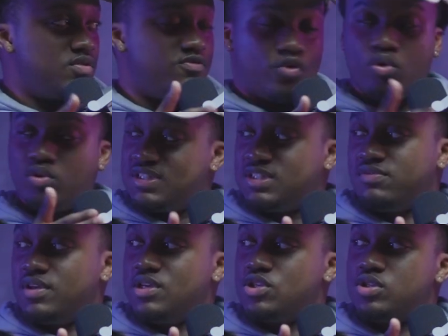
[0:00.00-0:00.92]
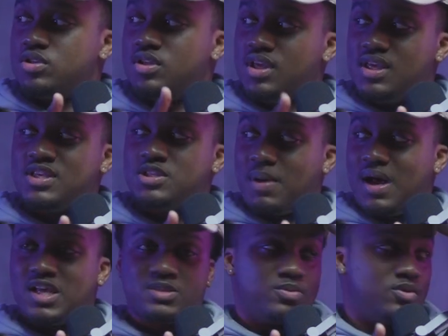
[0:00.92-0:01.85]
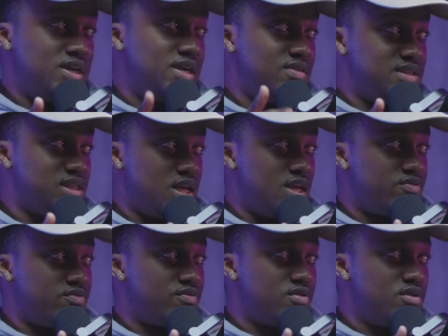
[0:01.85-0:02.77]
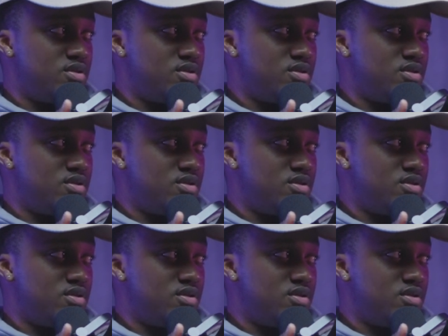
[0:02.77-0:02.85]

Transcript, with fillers: full sanctification, is possible in this life,